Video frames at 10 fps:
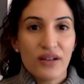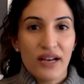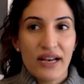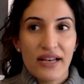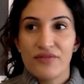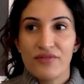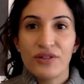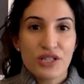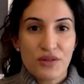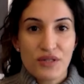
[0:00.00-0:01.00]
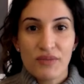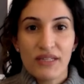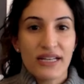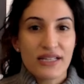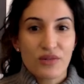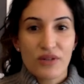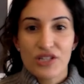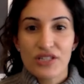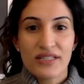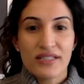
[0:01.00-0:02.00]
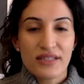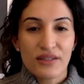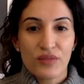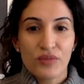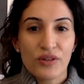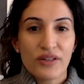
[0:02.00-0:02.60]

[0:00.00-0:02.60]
have reached out to me to ask questions and learn more.